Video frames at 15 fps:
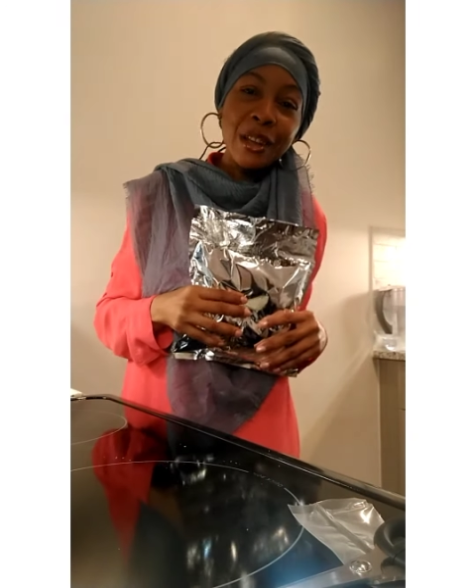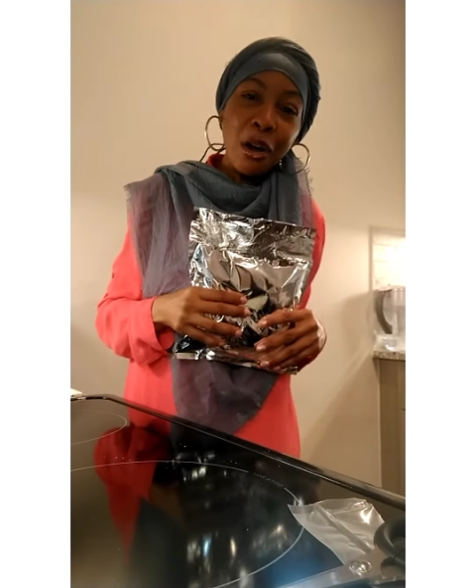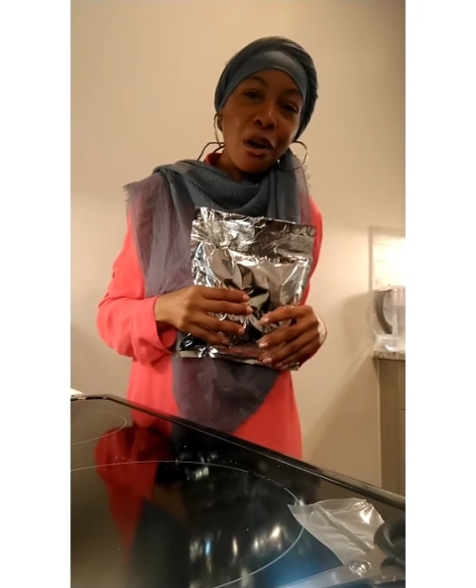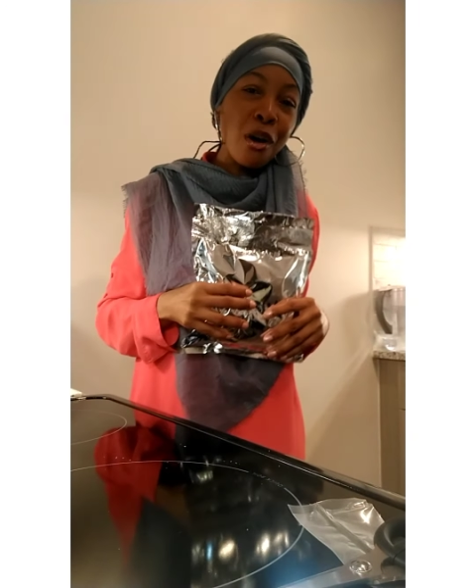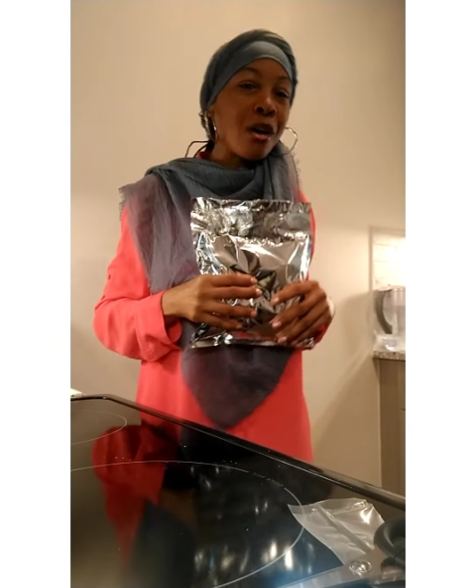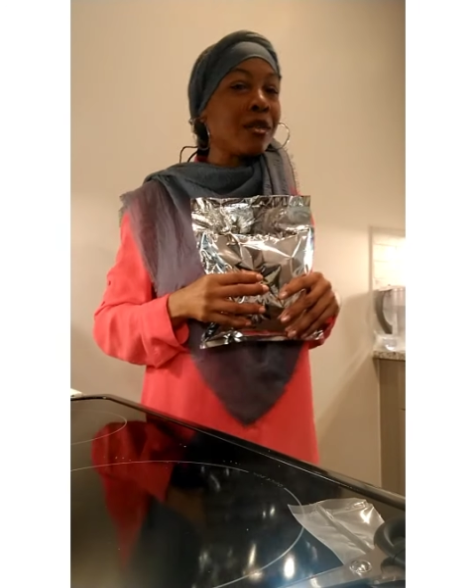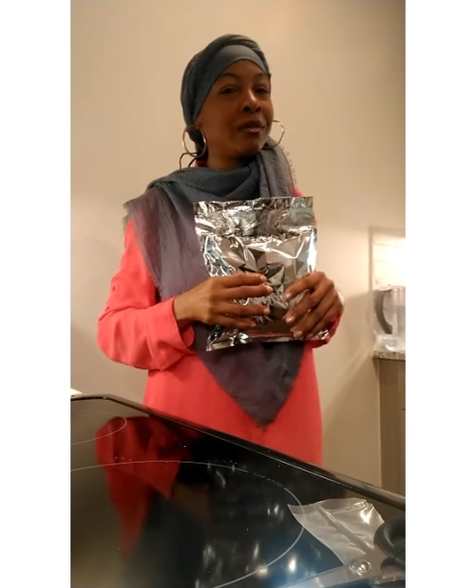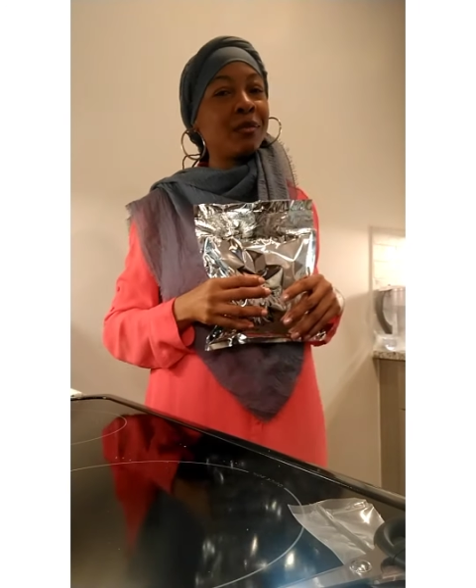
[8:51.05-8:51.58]

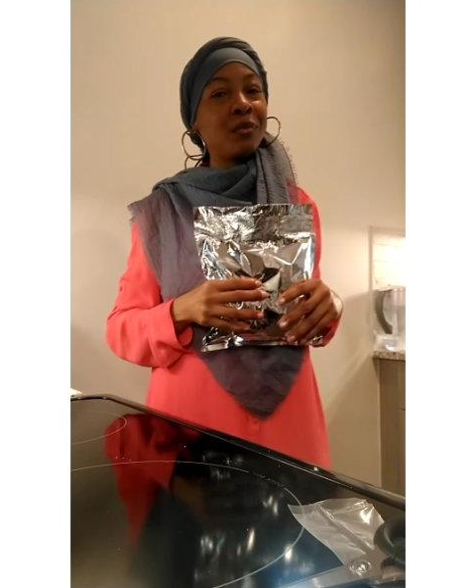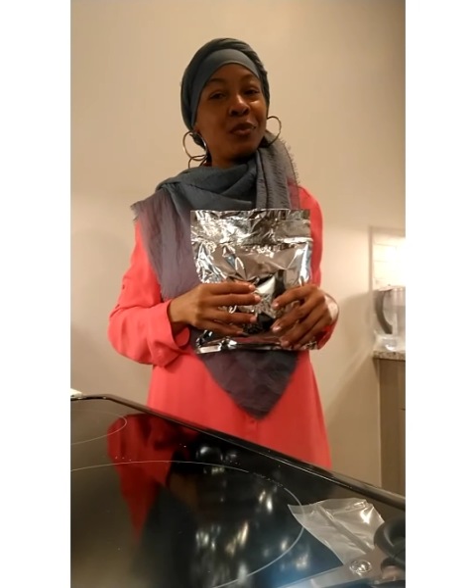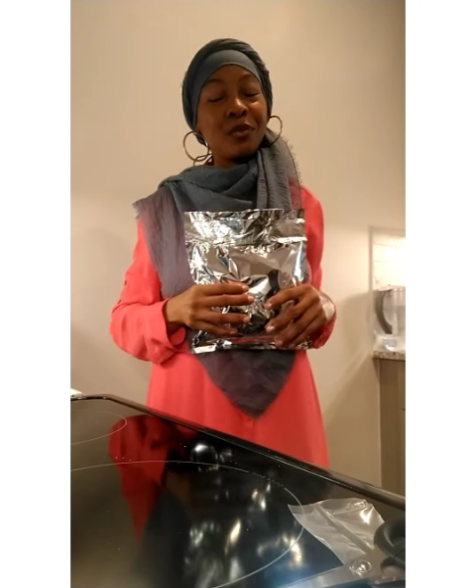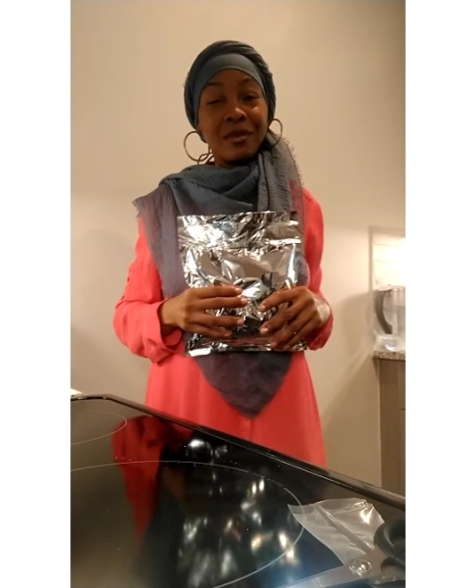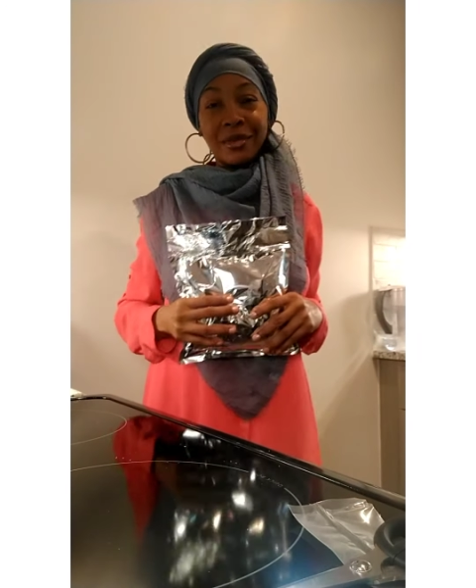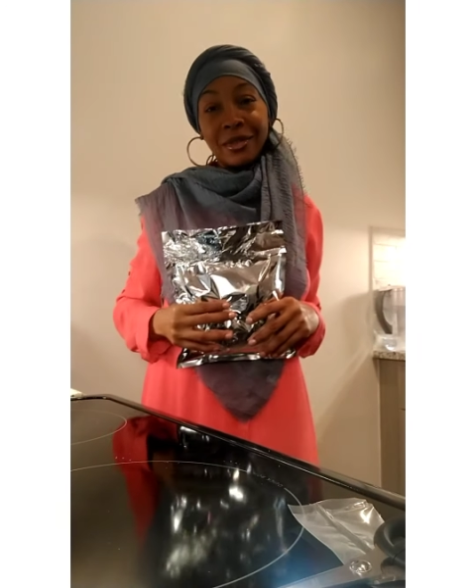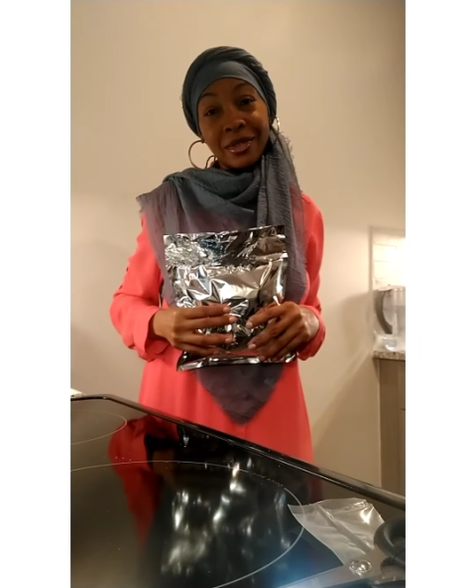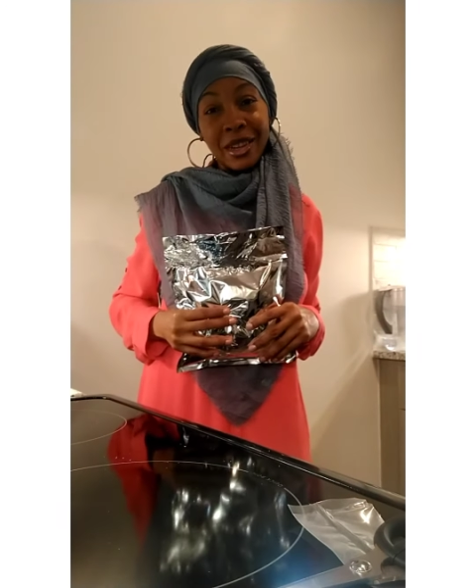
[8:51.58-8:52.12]
y'all.
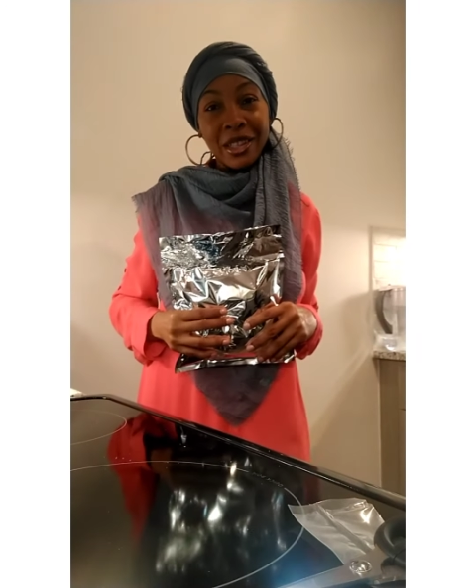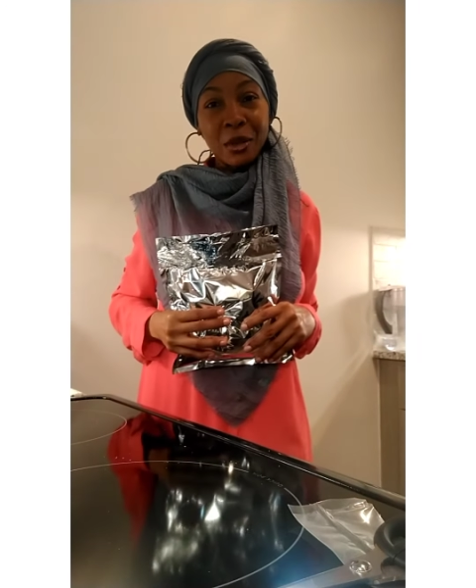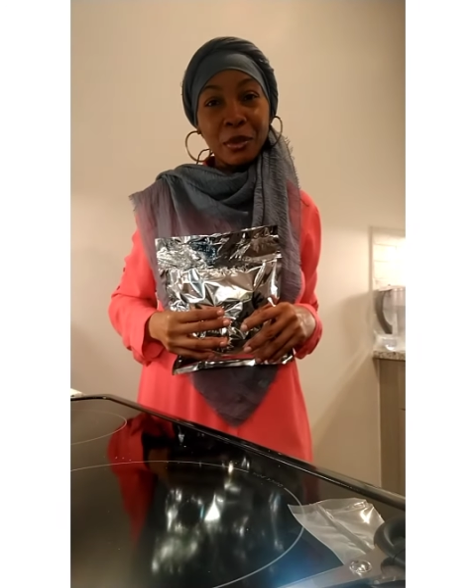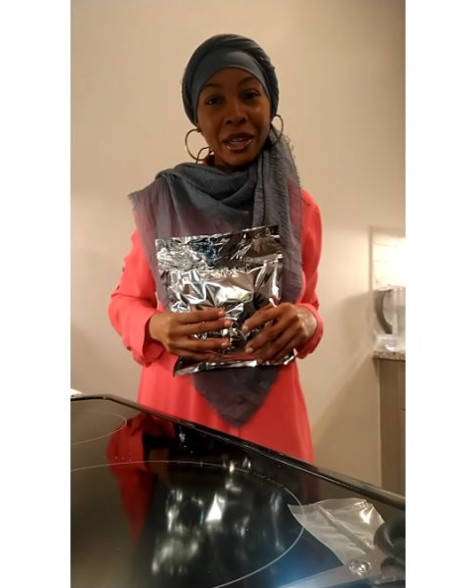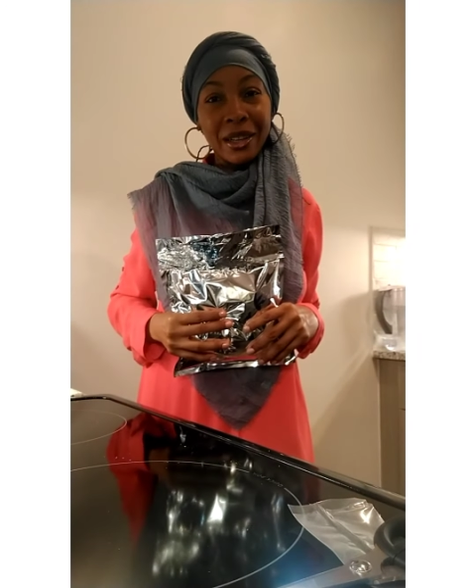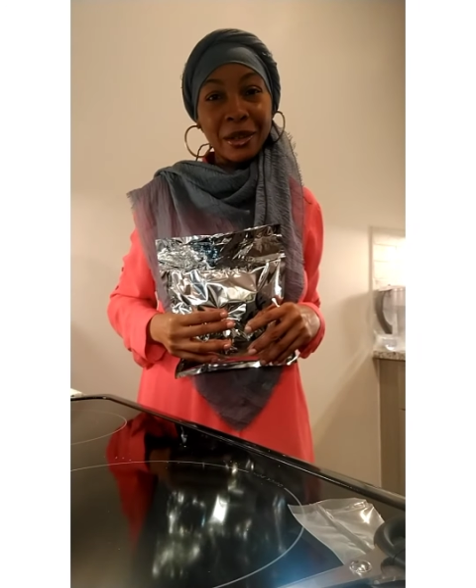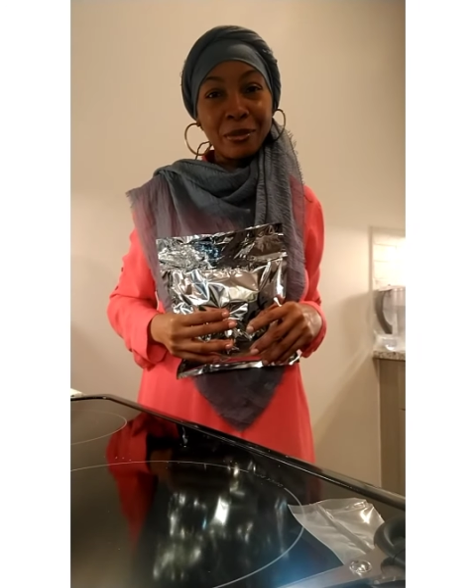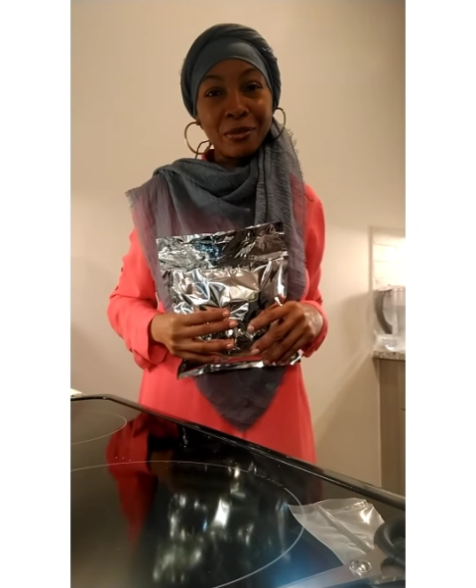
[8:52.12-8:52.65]

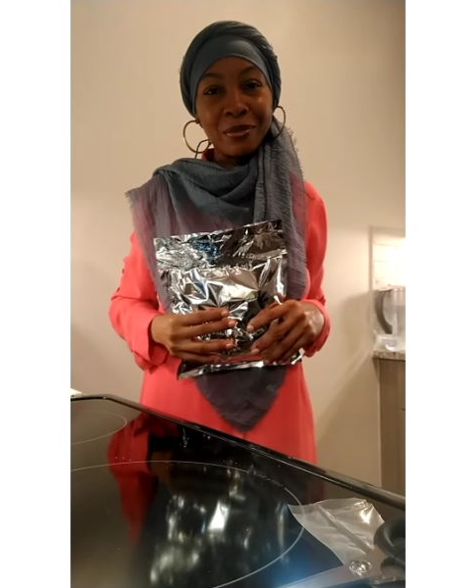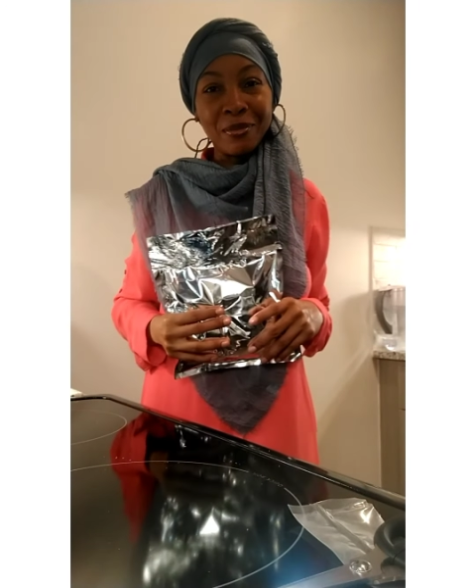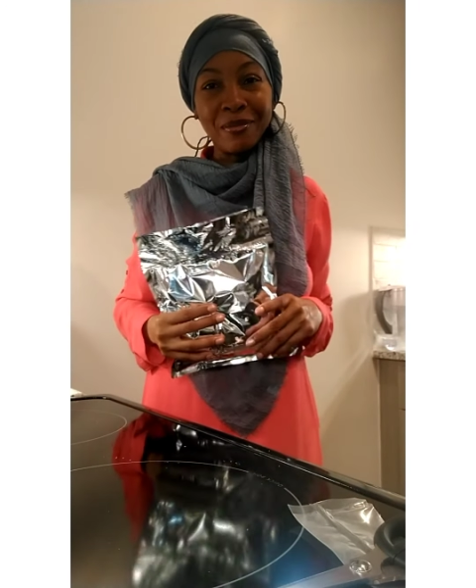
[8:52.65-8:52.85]
Assalamu alaikum.